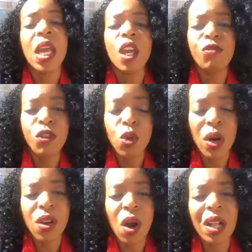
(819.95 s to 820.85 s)
If you
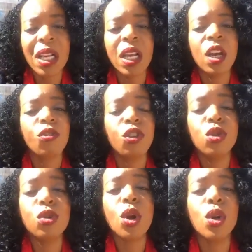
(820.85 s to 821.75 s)
are not clear, if
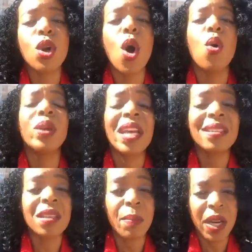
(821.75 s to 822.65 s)
you do not know,
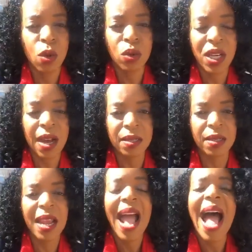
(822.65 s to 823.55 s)
get somebody who
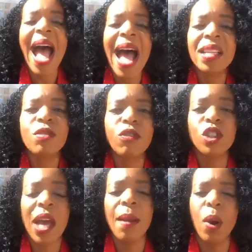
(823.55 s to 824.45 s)
does. Ask for
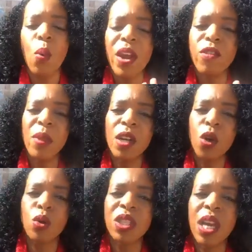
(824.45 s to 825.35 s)
time away from the
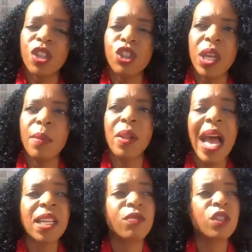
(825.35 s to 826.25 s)
negotiation table.
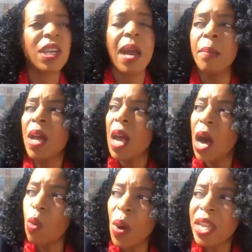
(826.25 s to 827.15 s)
Ask for time
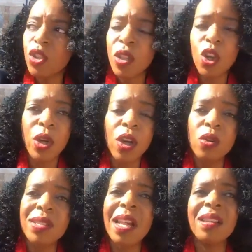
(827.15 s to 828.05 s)
away so that you can
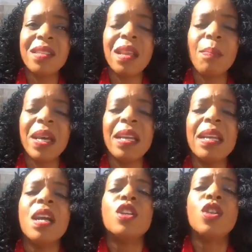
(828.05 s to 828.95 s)
consult
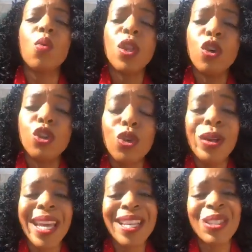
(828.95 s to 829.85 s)
somebody. So when you
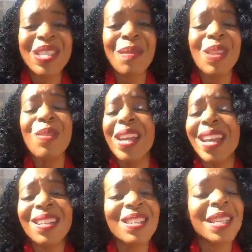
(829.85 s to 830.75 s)
do get into something, you
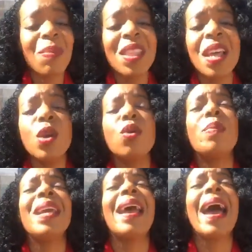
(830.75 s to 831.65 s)
get into something that you would
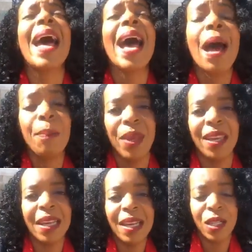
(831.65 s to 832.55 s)
be happy
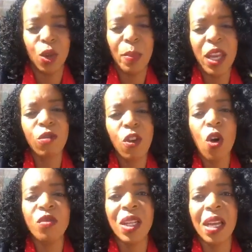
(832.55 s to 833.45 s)
to be
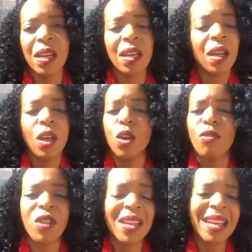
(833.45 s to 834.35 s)
involved in,
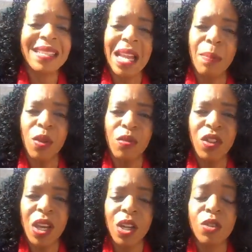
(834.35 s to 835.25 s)
for the next couple of
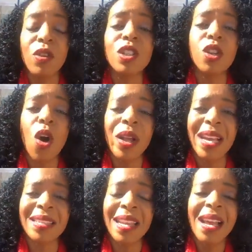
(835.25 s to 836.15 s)
years, for as long
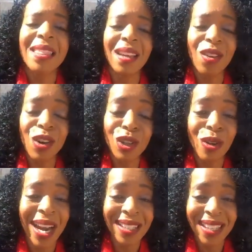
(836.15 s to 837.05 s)
as that
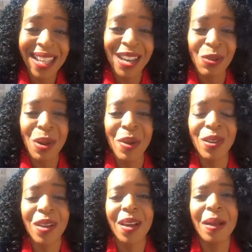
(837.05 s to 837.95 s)
contract, that
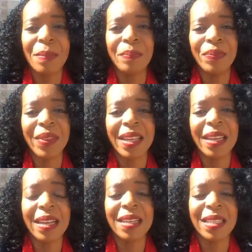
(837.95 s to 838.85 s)
agreement
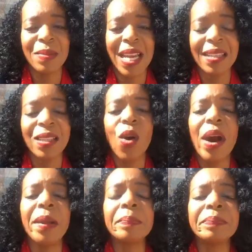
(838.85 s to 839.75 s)
subsides. All
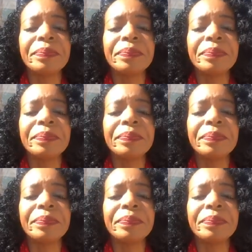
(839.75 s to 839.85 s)
right.